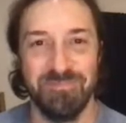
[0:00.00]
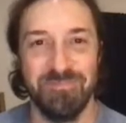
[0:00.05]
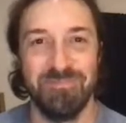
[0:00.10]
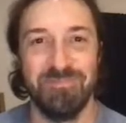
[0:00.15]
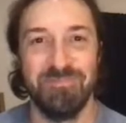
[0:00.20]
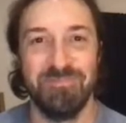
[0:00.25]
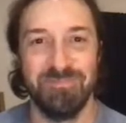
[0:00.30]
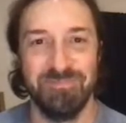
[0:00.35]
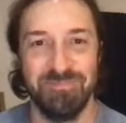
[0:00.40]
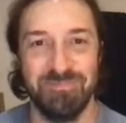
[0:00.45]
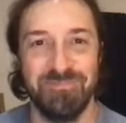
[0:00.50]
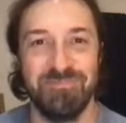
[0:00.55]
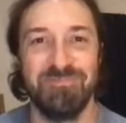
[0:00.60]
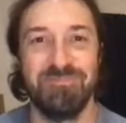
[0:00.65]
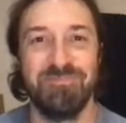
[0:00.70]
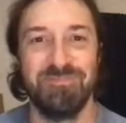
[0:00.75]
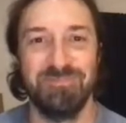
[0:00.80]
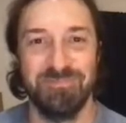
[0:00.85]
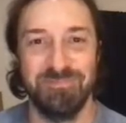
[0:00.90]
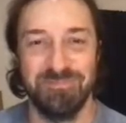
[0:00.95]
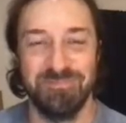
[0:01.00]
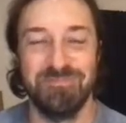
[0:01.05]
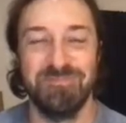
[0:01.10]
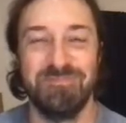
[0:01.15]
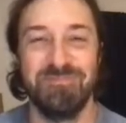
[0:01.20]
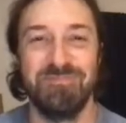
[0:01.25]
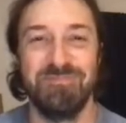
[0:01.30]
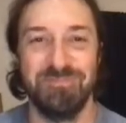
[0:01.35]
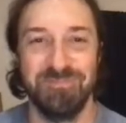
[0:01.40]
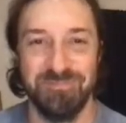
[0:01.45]
But it worked. I
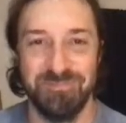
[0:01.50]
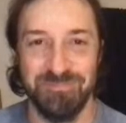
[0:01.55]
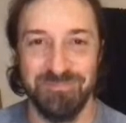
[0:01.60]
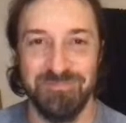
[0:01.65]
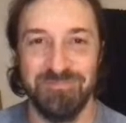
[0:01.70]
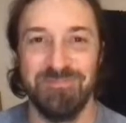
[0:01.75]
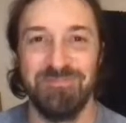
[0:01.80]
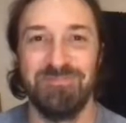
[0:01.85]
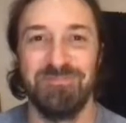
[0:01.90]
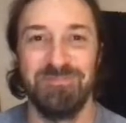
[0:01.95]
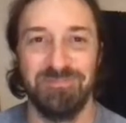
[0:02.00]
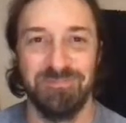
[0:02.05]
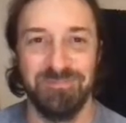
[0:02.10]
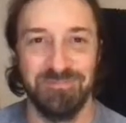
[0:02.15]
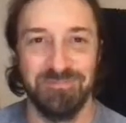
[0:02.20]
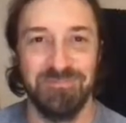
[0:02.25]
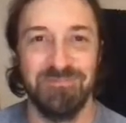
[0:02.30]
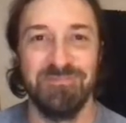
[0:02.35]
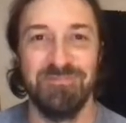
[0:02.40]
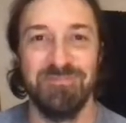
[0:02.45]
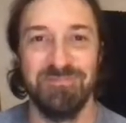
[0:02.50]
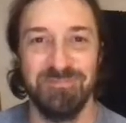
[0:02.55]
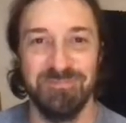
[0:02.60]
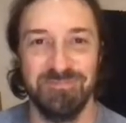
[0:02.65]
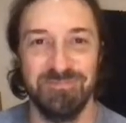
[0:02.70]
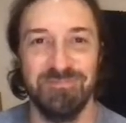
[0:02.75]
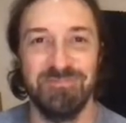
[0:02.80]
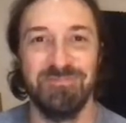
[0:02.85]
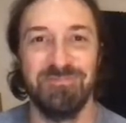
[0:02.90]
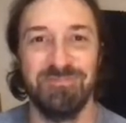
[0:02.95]
wouldn't want to do it every day, all
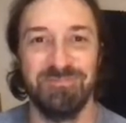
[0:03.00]
day.